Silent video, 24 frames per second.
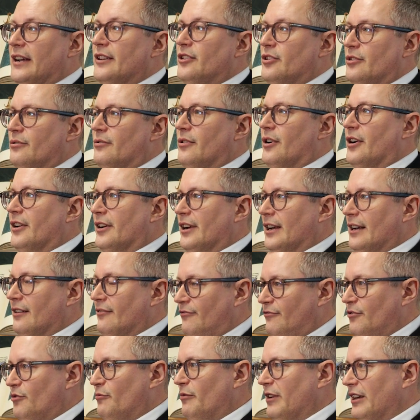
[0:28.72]
A neurotic
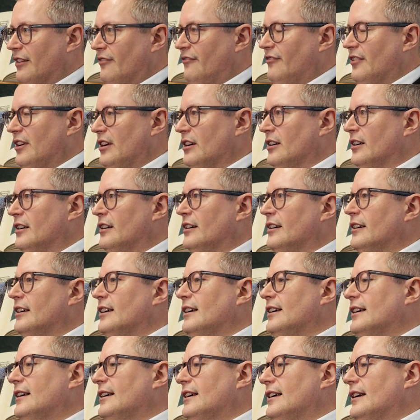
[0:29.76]
phobic fear.
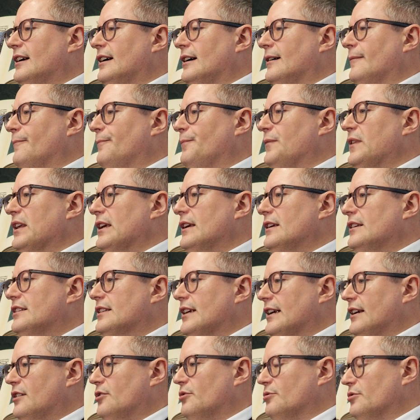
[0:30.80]

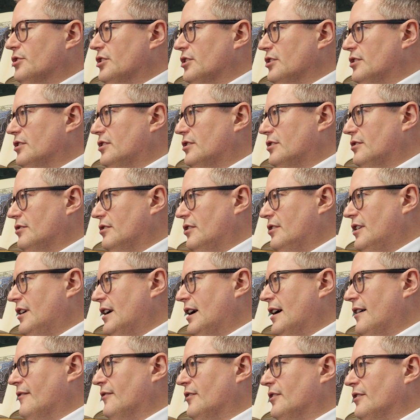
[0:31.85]
Psychosis,
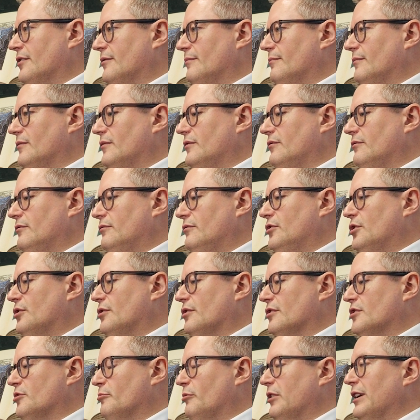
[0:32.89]
however,
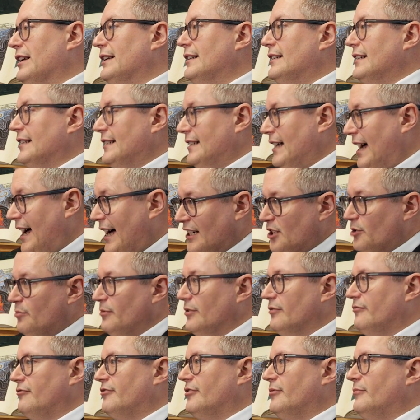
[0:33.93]
talks about a
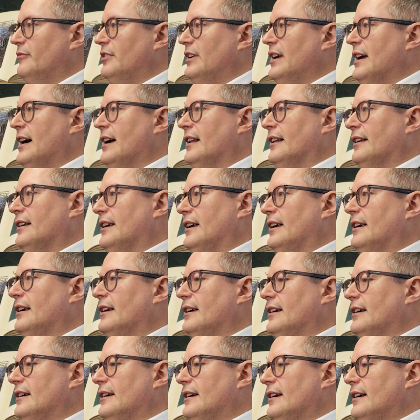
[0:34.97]
detachment from reality.
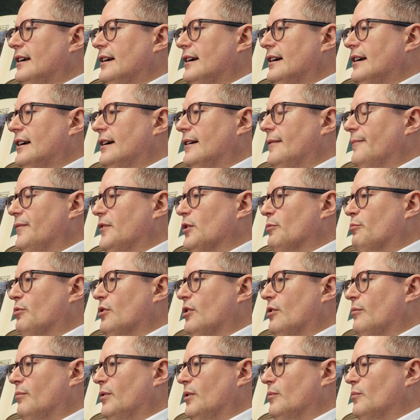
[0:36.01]
The
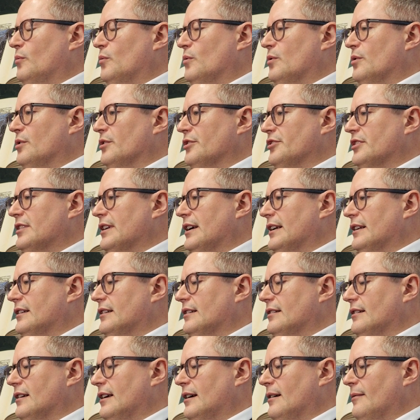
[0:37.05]
problem was that,
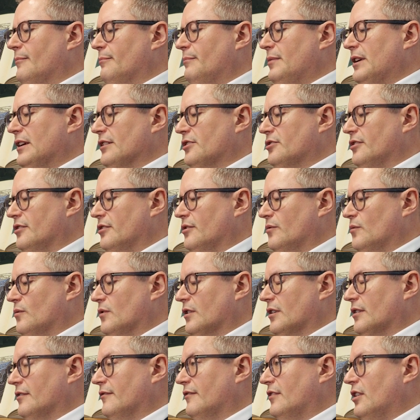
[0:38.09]
based on the
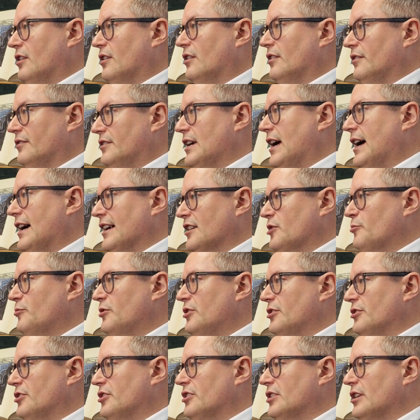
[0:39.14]
work of Karl
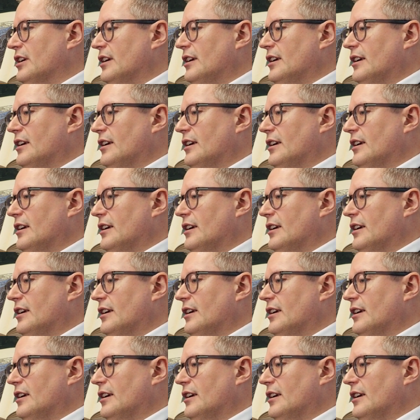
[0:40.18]
Jaspers,